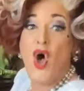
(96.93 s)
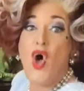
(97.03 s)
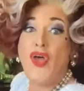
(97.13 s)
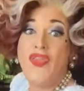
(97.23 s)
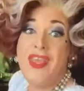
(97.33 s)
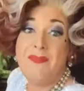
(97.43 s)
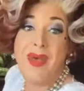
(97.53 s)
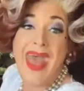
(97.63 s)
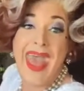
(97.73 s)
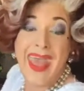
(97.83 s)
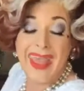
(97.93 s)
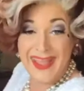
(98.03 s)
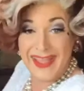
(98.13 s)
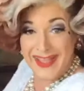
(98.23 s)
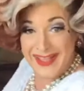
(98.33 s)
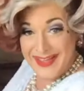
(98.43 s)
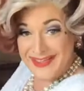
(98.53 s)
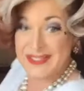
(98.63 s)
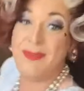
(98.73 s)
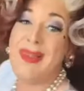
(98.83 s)
or the
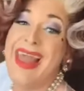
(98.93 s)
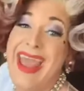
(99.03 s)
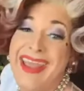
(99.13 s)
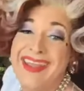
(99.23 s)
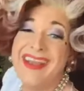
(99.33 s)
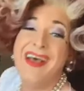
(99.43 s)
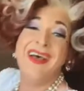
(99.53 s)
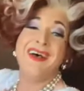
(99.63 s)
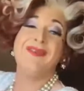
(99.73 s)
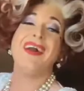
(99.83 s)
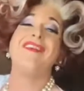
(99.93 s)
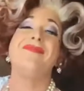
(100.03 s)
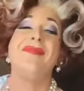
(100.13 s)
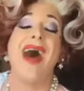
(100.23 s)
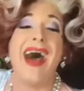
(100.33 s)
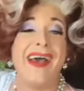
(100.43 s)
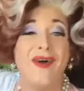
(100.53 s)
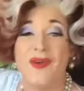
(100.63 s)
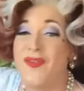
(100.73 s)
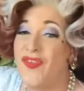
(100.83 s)
band's playing one of my
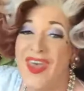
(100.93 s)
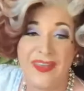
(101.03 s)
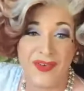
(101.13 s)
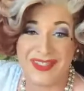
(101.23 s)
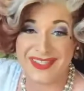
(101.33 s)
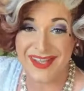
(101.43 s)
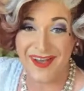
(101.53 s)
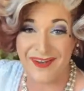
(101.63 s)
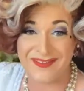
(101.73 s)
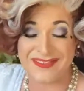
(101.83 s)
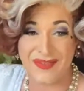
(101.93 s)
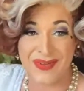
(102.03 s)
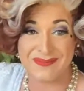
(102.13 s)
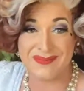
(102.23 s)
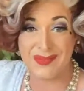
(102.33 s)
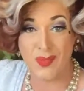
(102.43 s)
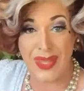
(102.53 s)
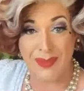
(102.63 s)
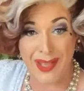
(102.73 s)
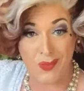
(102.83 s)
old favorite songs from
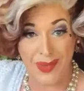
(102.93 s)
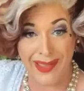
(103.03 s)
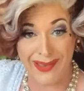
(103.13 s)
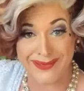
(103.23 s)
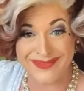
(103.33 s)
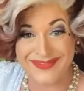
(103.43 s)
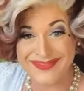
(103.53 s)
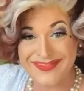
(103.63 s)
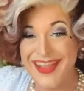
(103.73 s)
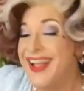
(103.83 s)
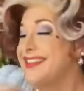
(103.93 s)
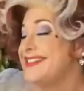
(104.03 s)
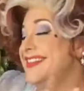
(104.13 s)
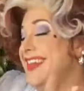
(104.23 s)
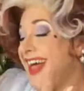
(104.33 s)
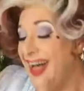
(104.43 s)
way back when. So,